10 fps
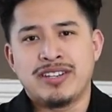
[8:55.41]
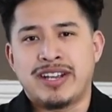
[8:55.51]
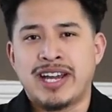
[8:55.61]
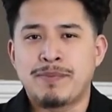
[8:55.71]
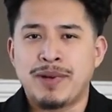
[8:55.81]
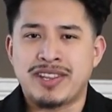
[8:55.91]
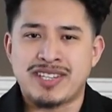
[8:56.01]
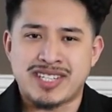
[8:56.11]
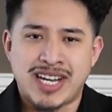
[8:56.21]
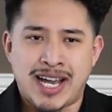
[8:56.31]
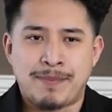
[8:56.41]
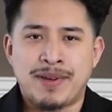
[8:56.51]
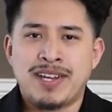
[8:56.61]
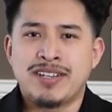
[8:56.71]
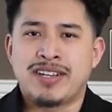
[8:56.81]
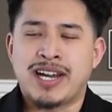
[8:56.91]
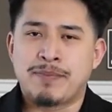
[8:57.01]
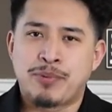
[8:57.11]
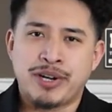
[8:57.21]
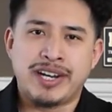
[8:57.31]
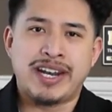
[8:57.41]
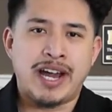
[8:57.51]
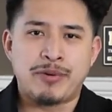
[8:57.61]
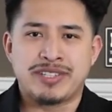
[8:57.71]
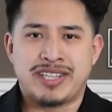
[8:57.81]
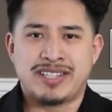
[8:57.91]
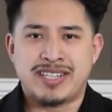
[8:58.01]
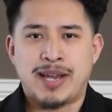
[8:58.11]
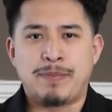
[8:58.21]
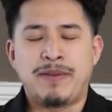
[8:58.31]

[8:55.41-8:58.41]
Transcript: You got to be at the shop. You got to put in hours at the shop.